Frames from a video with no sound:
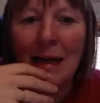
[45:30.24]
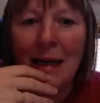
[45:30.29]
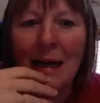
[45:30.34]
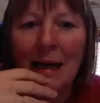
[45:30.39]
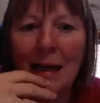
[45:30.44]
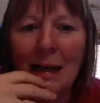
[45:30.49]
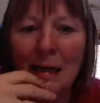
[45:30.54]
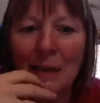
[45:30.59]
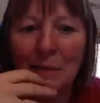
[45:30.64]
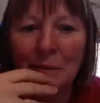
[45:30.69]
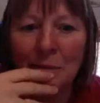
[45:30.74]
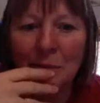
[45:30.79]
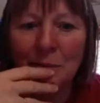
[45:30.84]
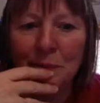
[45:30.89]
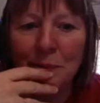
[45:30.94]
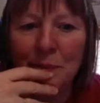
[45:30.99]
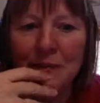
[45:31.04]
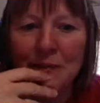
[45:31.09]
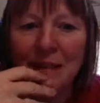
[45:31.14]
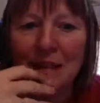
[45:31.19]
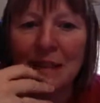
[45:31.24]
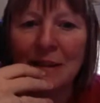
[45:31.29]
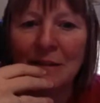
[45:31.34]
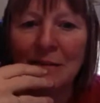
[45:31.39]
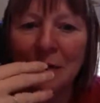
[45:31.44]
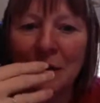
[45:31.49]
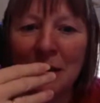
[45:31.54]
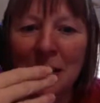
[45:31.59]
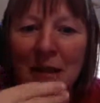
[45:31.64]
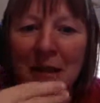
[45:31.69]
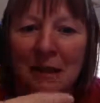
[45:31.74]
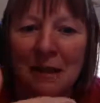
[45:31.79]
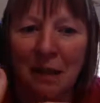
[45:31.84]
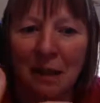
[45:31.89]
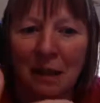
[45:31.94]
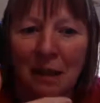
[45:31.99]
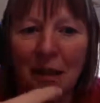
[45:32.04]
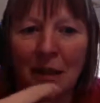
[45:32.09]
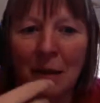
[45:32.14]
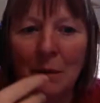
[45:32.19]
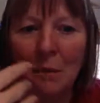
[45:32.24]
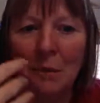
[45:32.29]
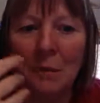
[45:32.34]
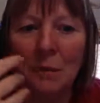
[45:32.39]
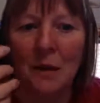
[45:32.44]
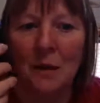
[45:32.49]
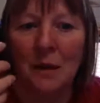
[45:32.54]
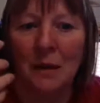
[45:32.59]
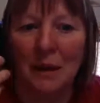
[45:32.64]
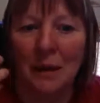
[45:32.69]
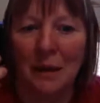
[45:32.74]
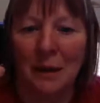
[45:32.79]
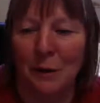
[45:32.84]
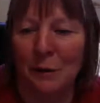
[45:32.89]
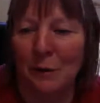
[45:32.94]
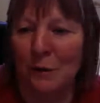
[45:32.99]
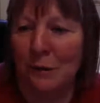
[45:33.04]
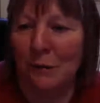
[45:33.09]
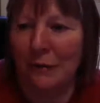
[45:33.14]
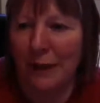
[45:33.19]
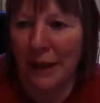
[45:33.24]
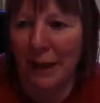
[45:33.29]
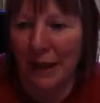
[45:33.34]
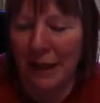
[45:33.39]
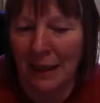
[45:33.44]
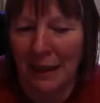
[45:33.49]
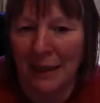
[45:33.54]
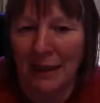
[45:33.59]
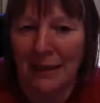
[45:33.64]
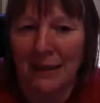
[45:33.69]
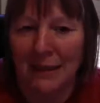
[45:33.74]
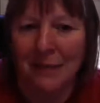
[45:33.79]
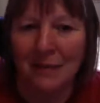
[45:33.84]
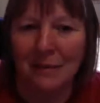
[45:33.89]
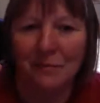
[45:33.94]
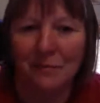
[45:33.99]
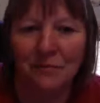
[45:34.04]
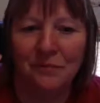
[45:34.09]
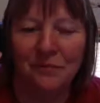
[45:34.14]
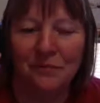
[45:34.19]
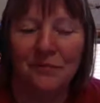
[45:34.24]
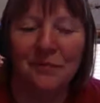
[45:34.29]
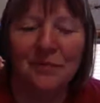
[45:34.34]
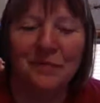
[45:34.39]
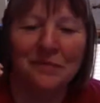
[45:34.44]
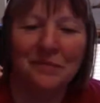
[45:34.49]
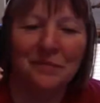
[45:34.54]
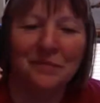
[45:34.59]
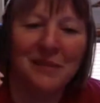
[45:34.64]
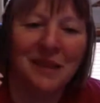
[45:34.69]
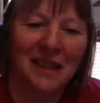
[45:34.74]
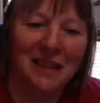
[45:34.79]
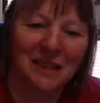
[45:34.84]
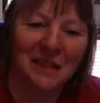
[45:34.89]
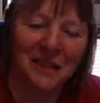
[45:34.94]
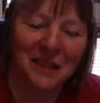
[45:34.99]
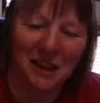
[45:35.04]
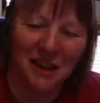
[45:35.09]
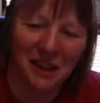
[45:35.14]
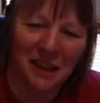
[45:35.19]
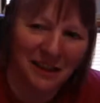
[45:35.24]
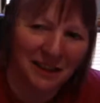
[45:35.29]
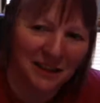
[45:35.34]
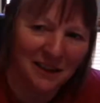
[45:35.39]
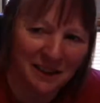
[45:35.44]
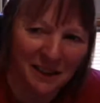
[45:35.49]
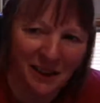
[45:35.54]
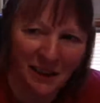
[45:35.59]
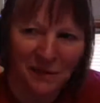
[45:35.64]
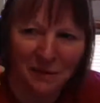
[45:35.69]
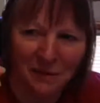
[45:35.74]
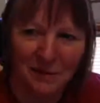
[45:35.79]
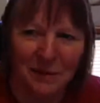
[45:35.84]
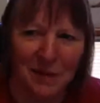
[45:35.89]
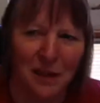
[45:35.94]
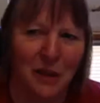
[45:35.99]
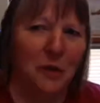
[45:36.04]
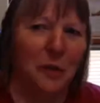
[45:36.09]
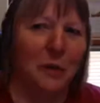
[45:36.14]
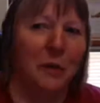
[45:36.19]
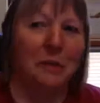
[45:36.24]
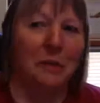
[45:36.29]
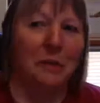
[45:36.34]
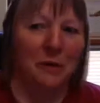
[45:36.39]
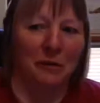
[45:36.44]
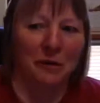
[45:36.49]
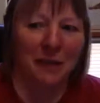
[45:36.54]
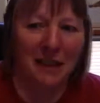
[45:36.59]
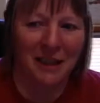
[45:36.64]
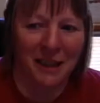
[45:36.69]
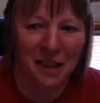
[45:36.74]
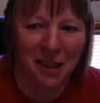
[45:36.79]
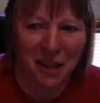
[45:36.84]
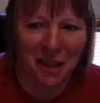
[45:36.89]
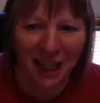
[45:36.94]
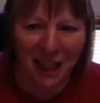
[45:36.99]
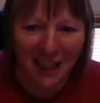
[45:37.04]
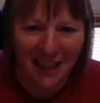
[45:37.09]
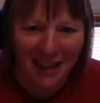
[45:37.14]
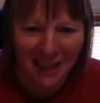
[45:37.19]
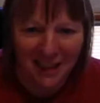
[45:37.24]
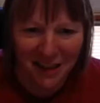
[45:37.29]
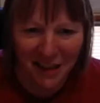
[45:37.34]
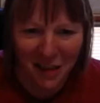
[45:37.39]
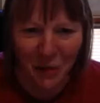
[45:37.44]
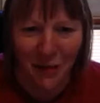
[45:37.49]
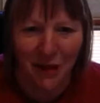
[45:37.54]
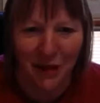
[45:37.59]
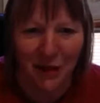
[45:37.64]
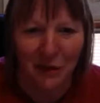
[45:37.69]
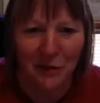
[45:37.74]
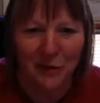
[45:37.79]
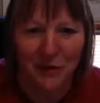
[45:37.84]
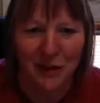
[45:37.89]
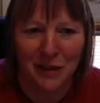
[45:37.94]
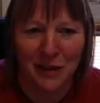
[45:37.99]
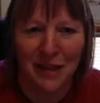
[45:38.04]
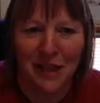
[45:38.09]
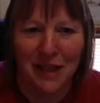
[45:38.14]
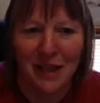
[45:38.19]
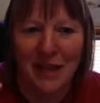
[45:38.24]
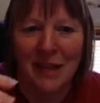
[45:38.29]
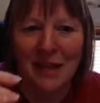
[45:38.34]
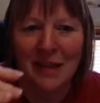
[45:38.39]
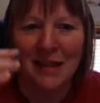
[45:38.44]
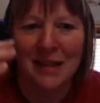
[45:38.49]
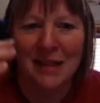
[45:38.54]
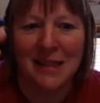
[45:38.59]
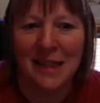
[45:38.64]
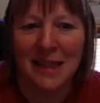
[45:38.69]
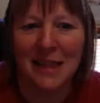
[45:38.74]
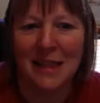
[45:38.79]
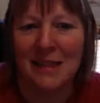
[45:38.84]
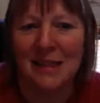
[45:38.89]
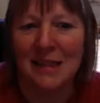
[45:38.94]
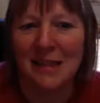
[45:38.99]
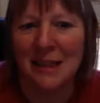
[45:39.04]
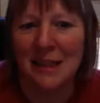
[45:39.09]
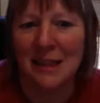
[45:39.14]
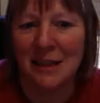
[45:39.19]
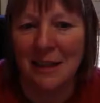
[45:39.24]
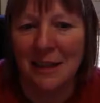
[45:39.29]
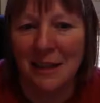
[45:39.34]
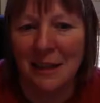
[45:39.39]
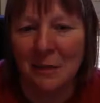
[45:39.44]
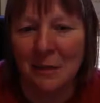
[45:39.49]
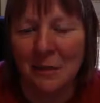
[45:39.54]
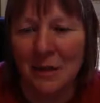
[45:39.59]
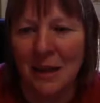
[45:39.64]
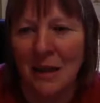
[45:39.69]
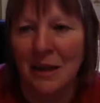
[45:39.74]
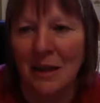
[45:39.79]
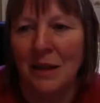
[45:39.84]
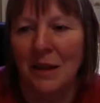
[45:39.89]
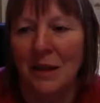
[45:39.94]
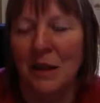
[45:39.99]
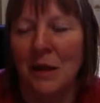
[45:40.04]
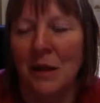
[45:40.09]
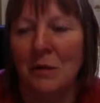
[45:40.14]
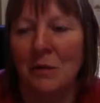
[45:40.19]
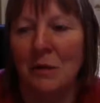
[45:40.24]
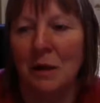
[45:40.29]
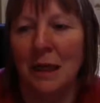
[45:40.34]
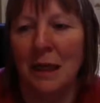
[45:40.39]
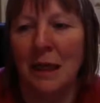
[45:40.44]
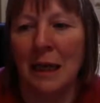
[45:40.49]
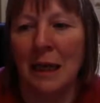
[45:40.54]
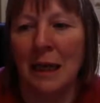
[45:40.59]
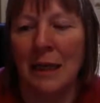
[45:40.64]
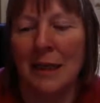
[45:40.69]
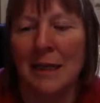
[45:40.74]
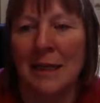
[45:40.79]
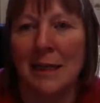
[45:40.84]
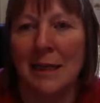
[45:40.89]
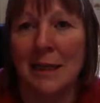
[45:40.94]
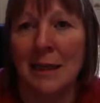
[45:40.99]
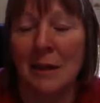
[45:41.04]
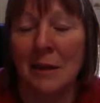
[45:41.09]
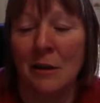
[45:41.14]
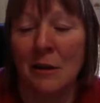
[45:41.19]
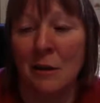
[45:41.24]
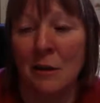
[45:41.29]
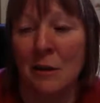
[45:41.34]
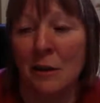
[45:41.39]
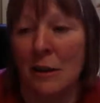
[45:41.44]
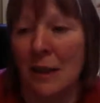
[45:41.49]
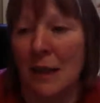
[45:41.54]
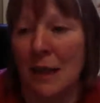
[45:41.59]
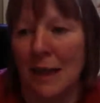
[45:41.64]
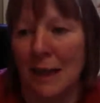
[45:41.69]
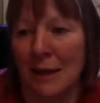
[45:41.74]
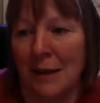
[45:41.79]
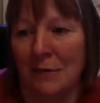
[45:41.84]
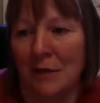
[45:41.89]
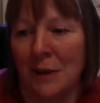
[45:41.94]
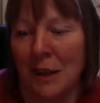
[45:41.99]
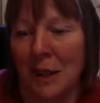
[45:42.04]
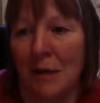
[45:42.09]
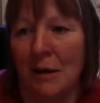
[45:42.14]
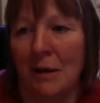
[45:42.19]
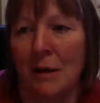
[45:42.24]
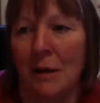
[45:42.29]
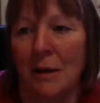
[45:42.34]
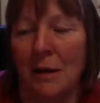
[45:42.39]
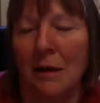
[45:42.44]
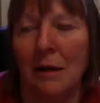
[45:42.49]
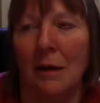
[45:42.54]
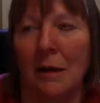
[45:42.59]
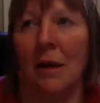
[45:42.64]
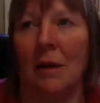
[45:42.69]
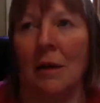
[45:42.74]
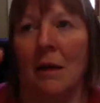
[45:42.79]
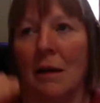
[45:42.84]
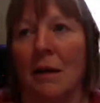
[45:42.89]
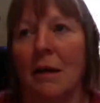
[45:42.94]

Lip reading: The first time you kind of feel it and you kind of go, no, I'm not ready to change, quite often. The second time you realize that you're going to have to, like,